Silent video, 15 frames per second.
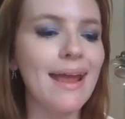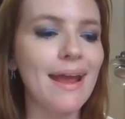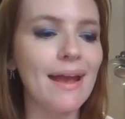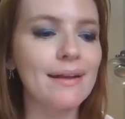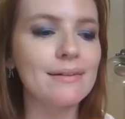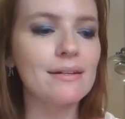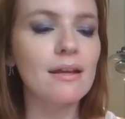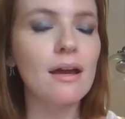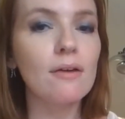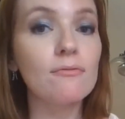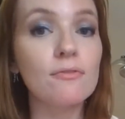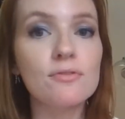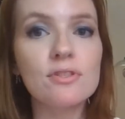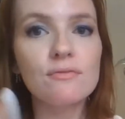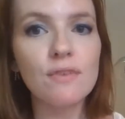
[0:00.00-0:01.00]
and
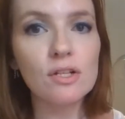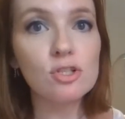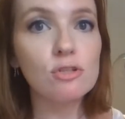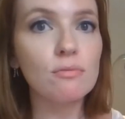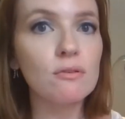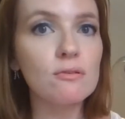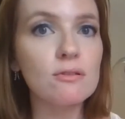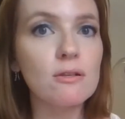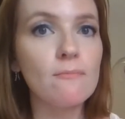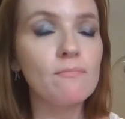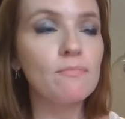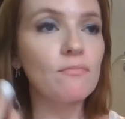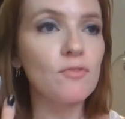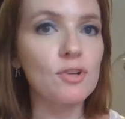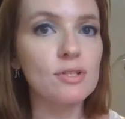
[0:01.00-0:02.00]
fruits and vegetables
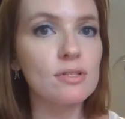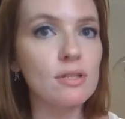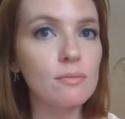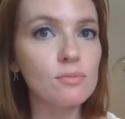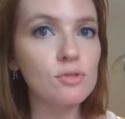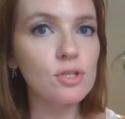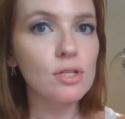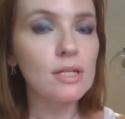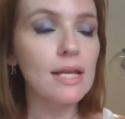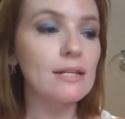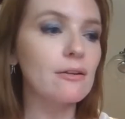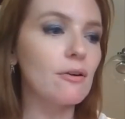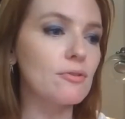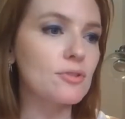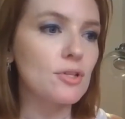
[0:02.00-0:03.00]
for consumption,
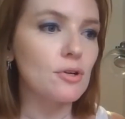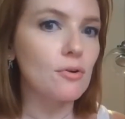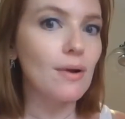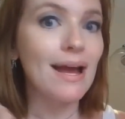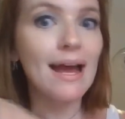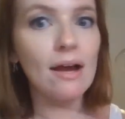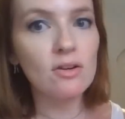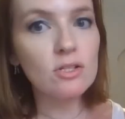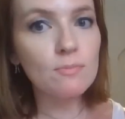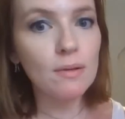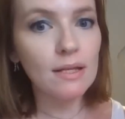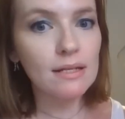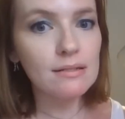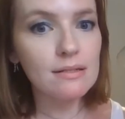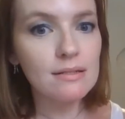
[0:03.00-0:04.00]
and also
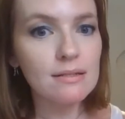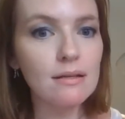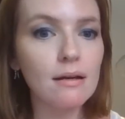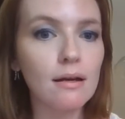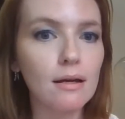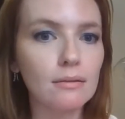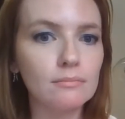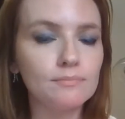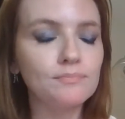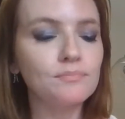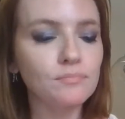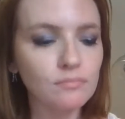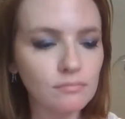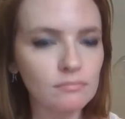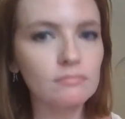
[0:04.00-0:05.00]
houseplants
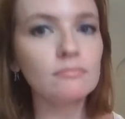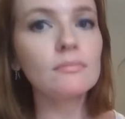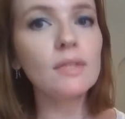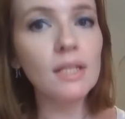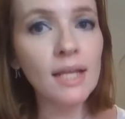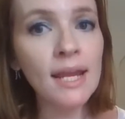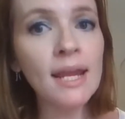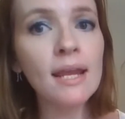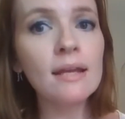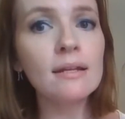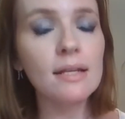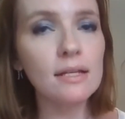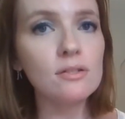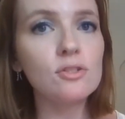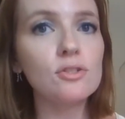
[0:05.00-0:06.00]

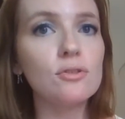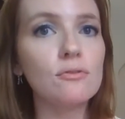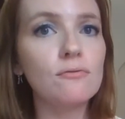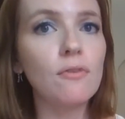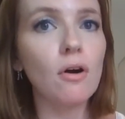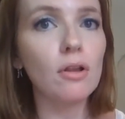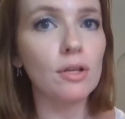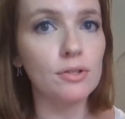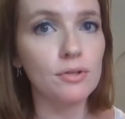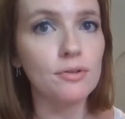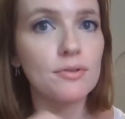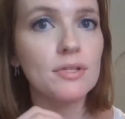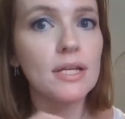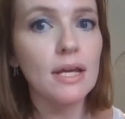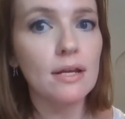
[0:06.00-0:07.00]
can and do fall under
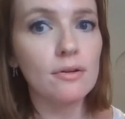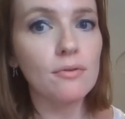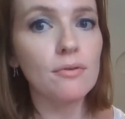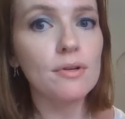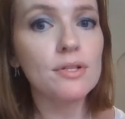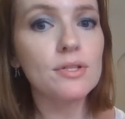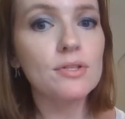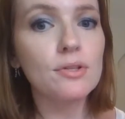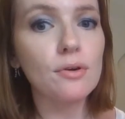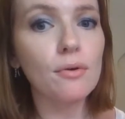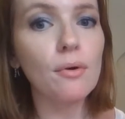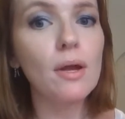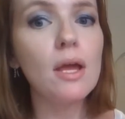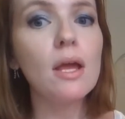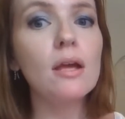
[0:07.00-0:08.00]
those categories. So
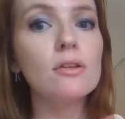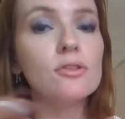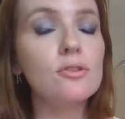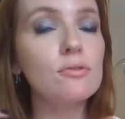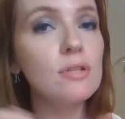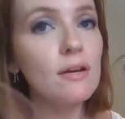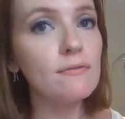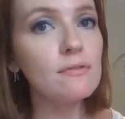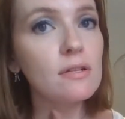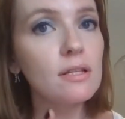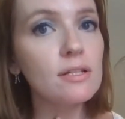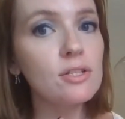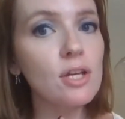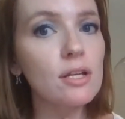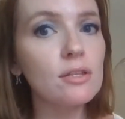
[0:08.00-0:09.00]
do
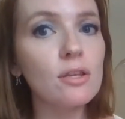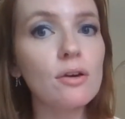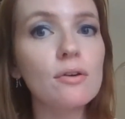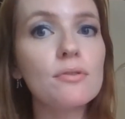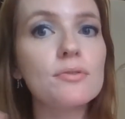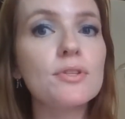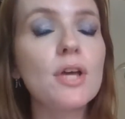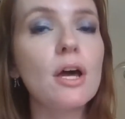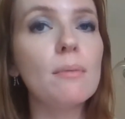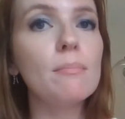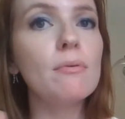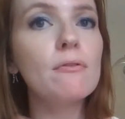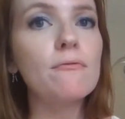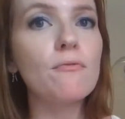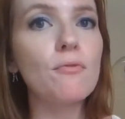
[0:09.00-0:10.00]
definitely check those
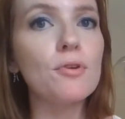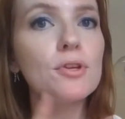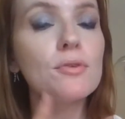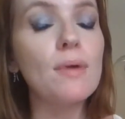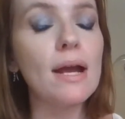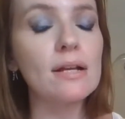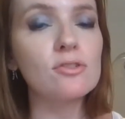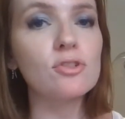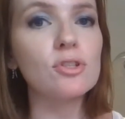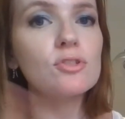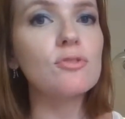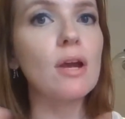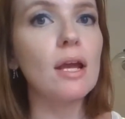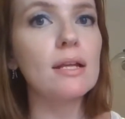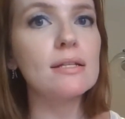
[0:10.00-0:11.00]
before you actually
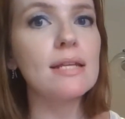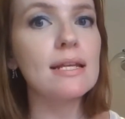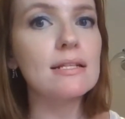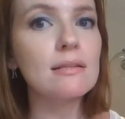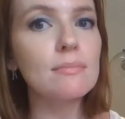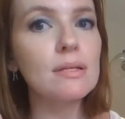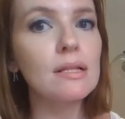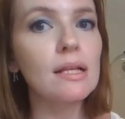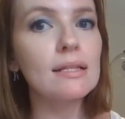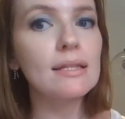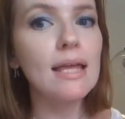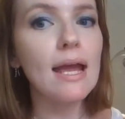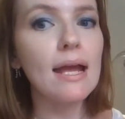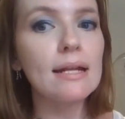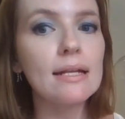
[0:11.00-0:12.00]
try and take something like
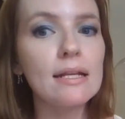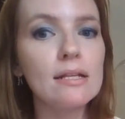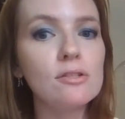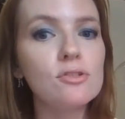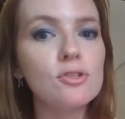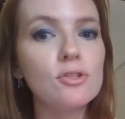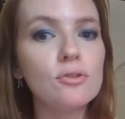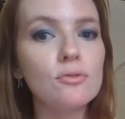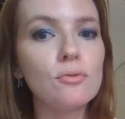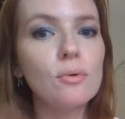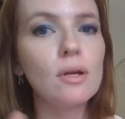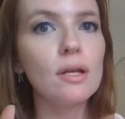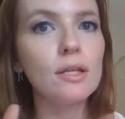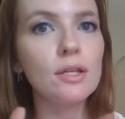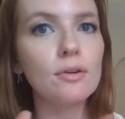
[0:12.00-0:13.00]
that into
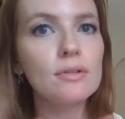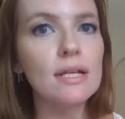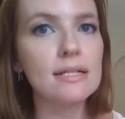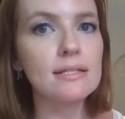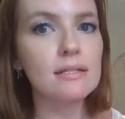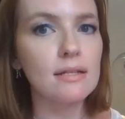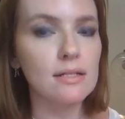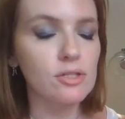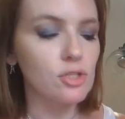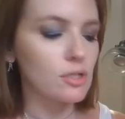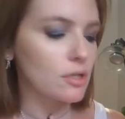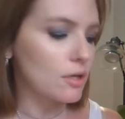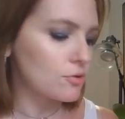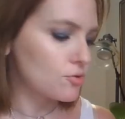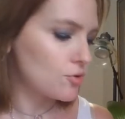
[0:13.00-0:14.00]
your destination
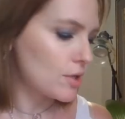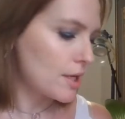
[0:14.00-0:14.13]
country.